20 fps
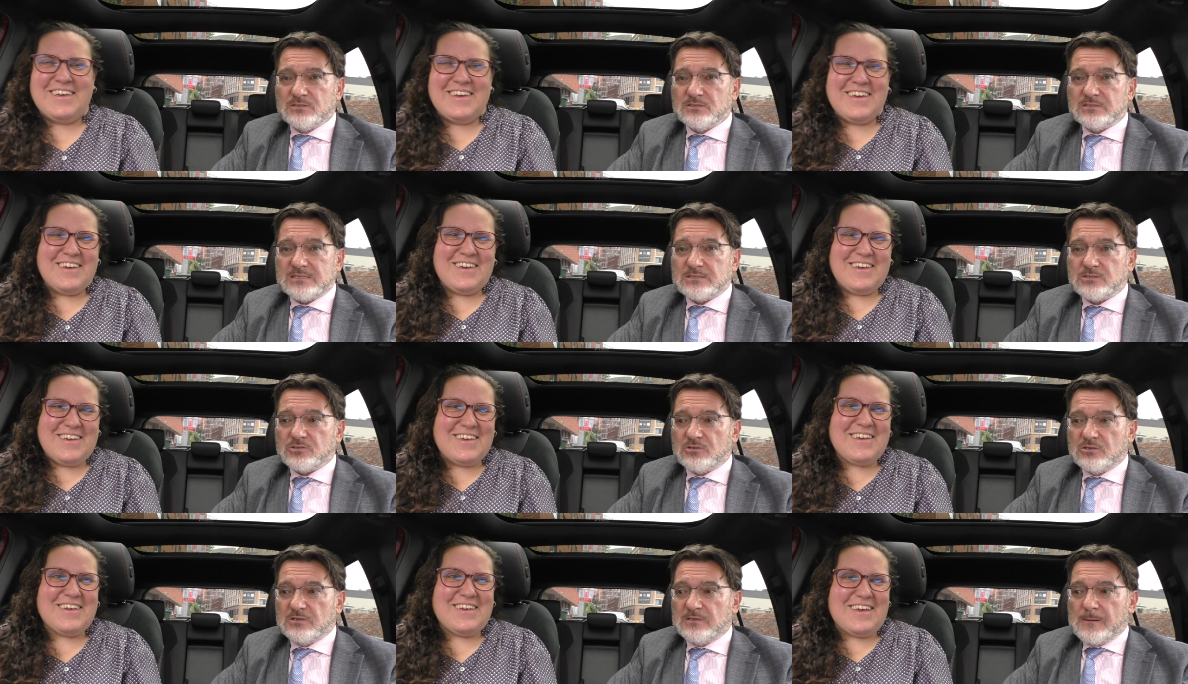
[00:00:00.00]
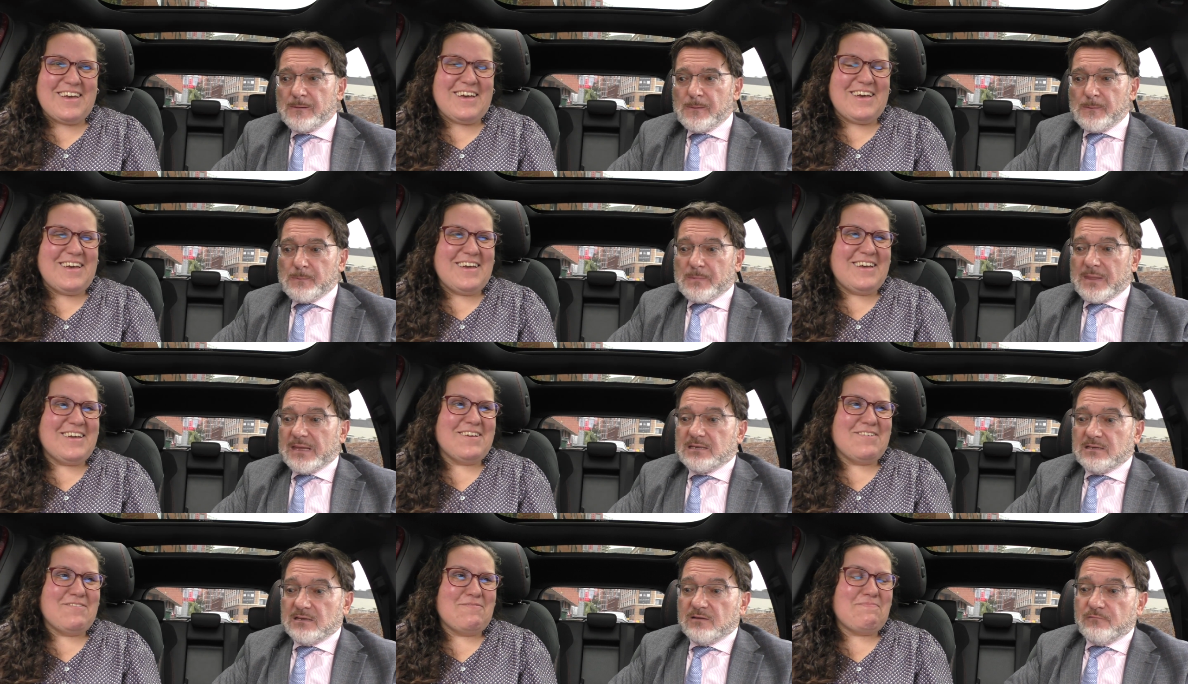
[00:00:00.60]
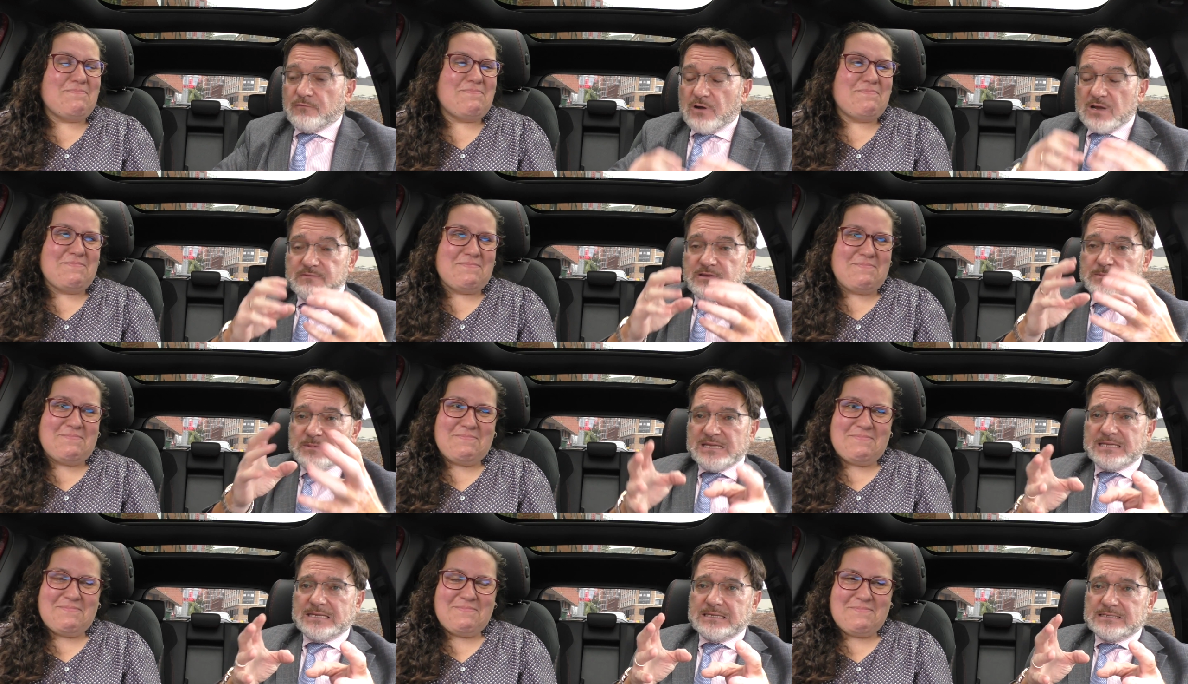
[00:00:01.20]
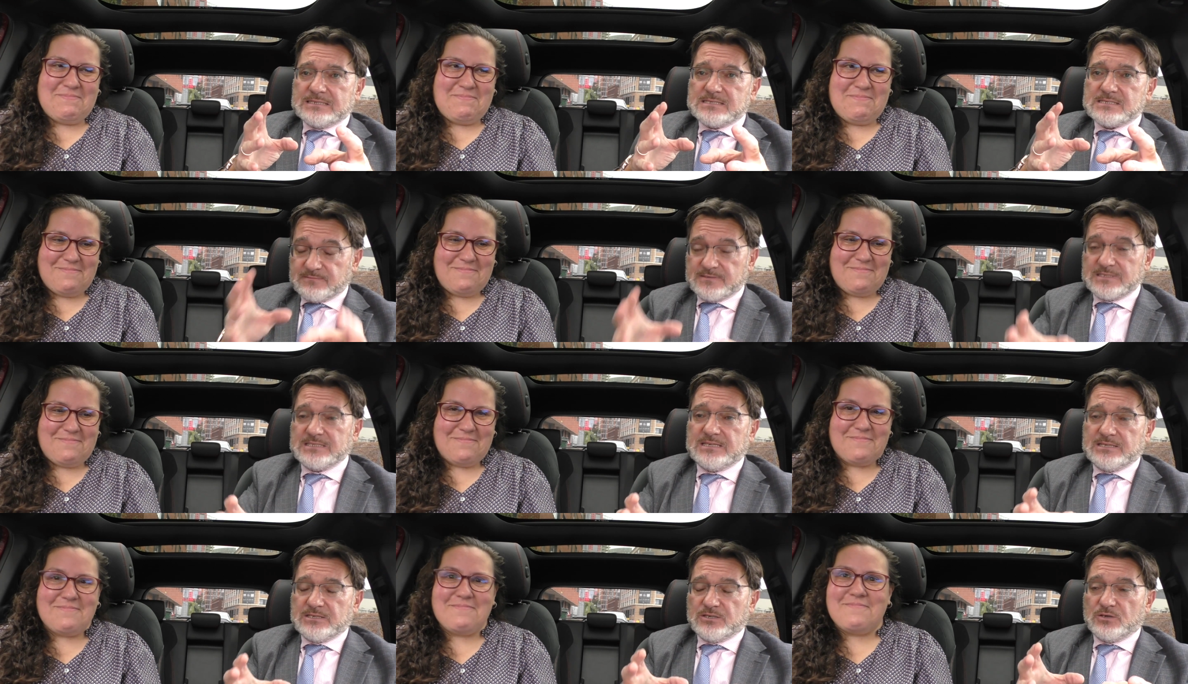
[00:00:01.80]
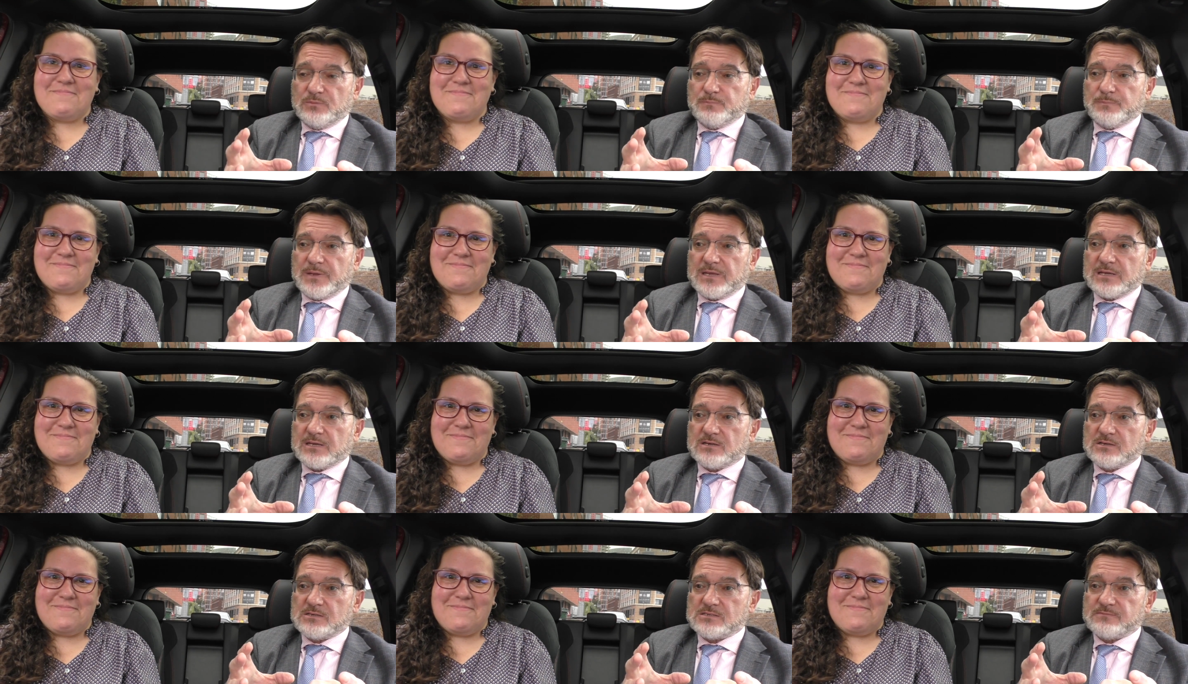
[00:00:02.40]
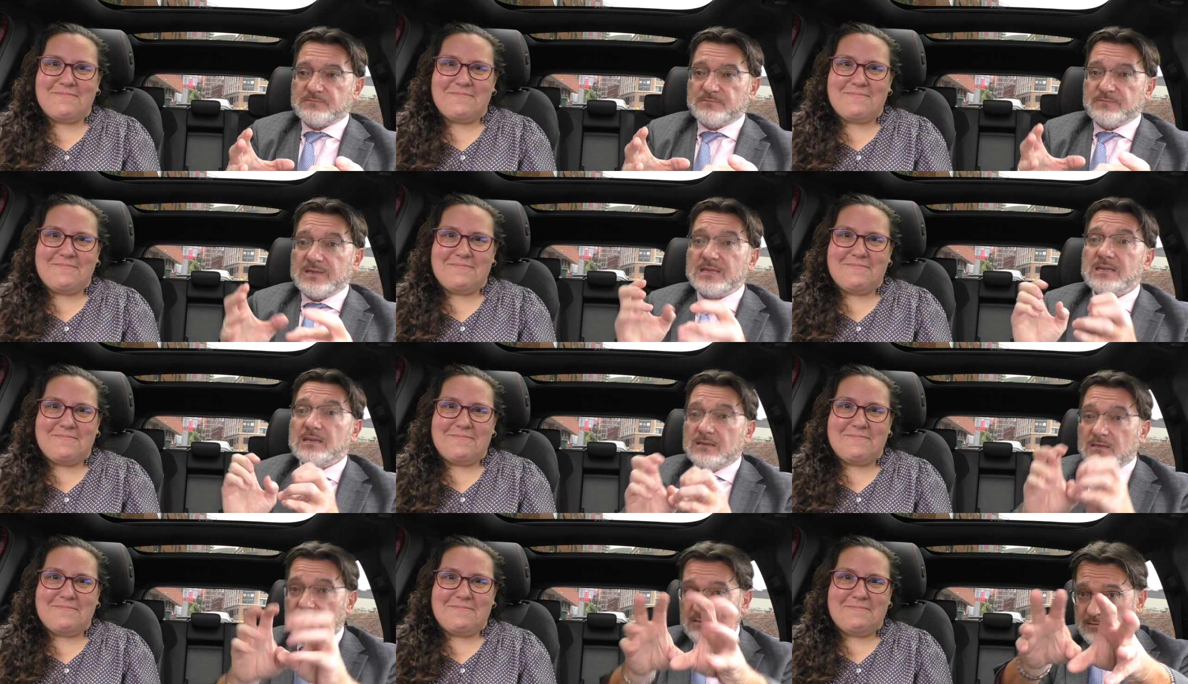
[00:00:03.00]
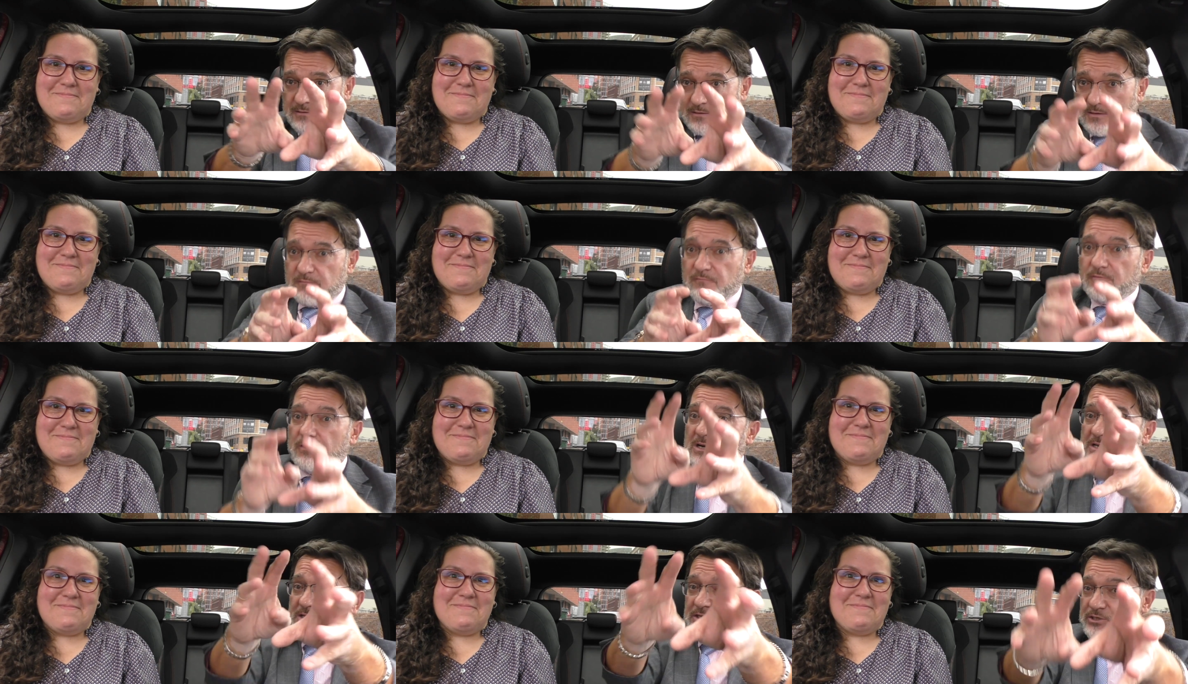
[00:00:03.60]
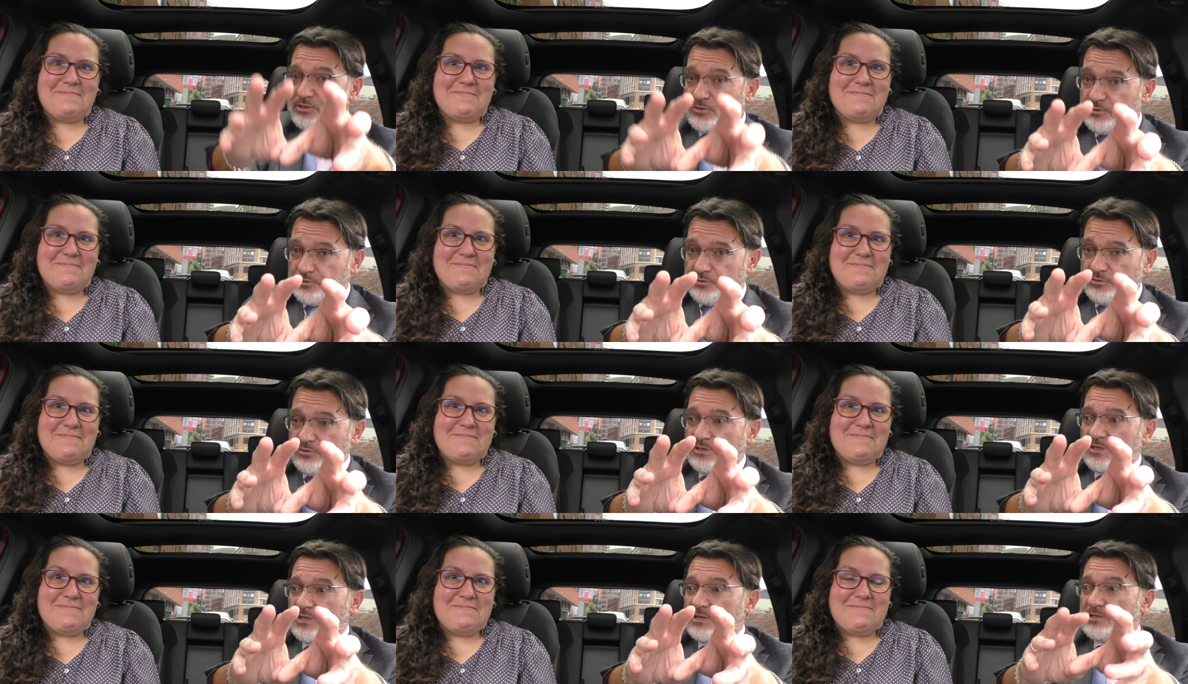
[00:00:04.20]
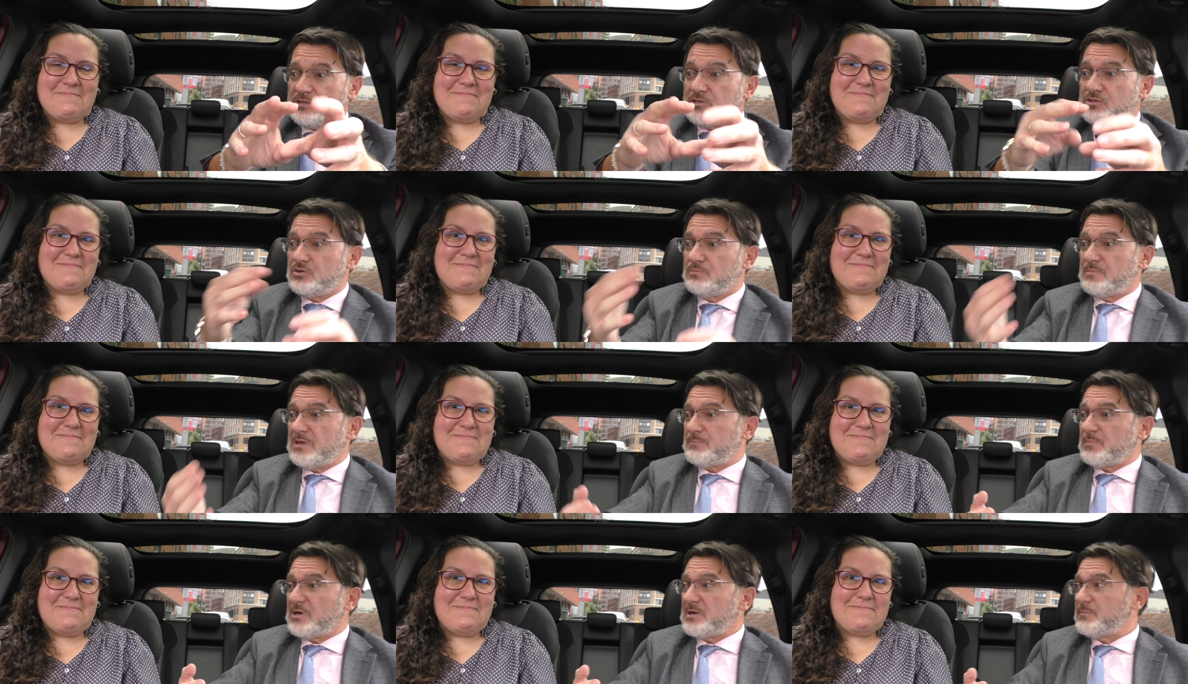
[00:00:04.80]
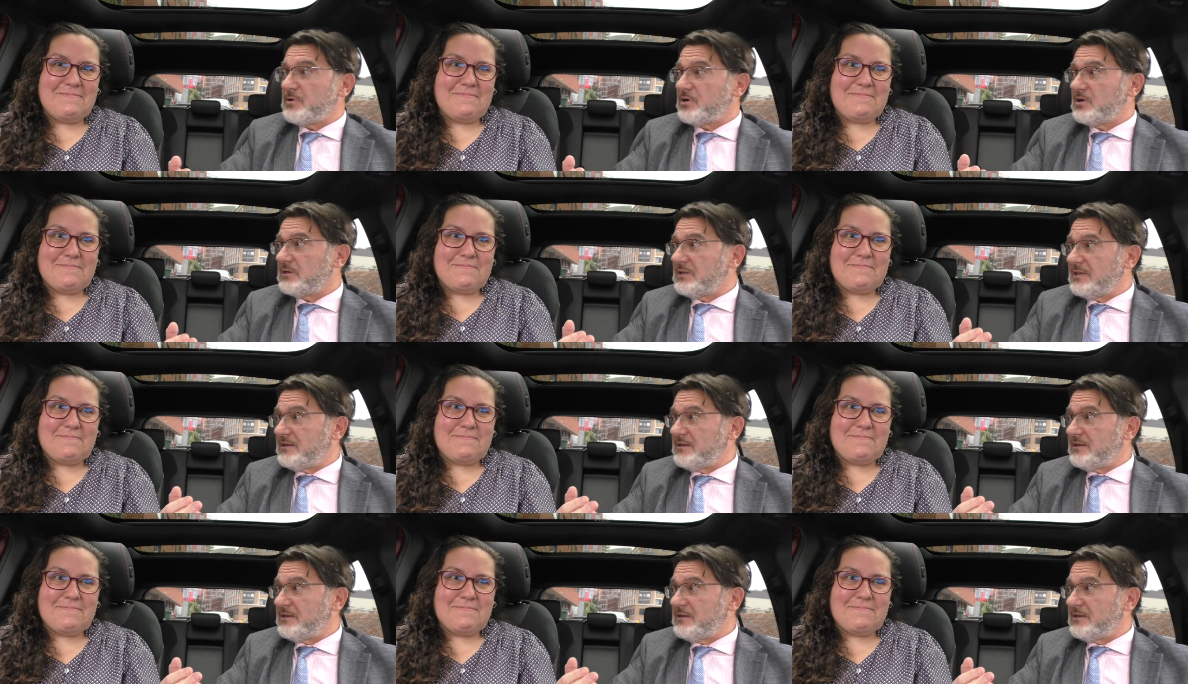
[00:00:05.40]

Speaker 1: not at all and why we making this video because we want you to be prepared